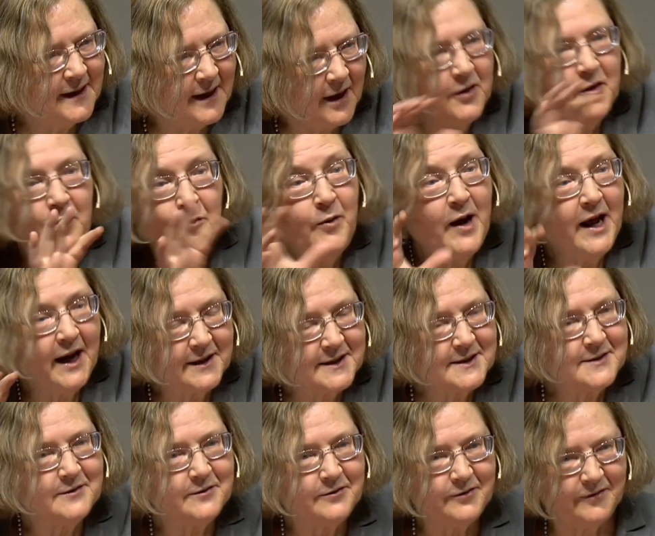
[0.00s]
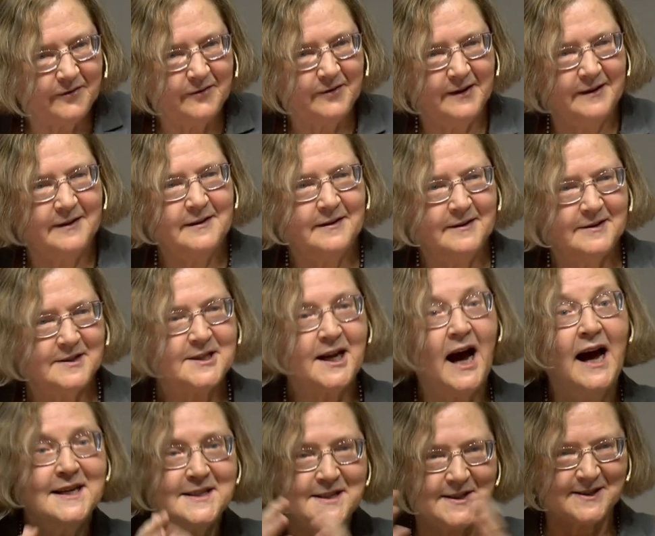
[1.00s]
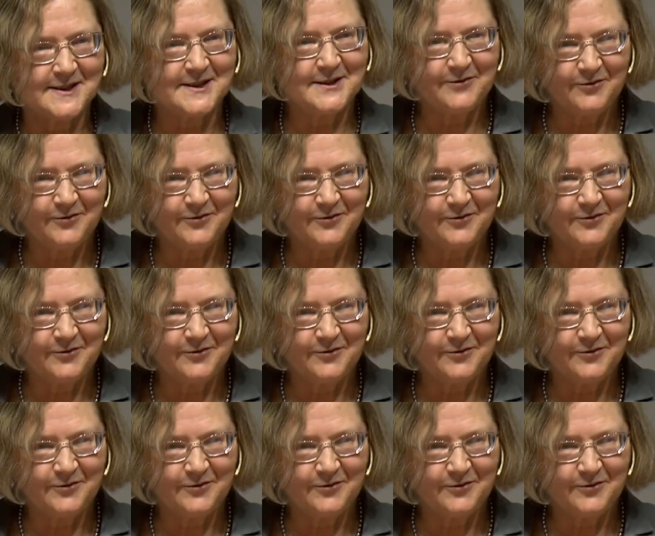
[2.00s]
are the relative sizes,